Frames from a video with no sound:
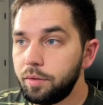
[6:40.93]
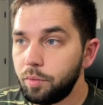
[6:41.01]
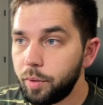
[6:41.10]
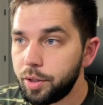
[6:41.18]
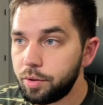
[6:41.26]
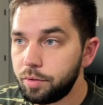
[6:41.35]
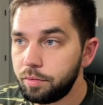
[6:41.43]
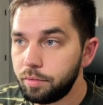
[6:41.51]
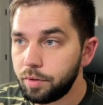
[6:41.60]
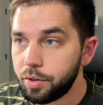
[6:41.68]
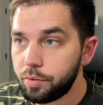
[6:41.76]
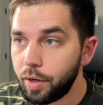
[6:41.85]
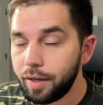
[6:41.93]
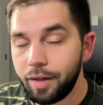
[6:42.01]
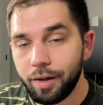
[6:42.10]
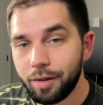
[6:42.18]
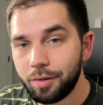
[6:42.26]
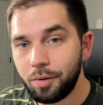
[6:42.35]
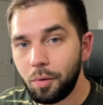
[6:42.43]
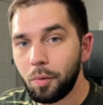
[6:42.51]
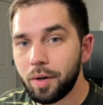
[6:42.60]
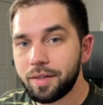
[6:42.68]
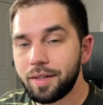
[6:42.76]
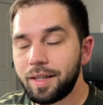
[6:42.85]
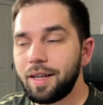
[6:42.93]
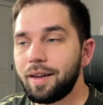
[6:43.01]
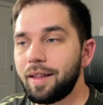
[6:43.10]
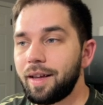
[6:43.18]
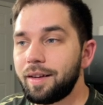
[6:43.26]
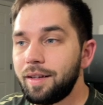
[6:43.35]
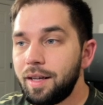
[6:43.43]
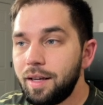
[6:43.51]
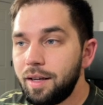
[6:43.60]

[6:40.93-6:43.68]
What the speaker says: which this right here was the key to that.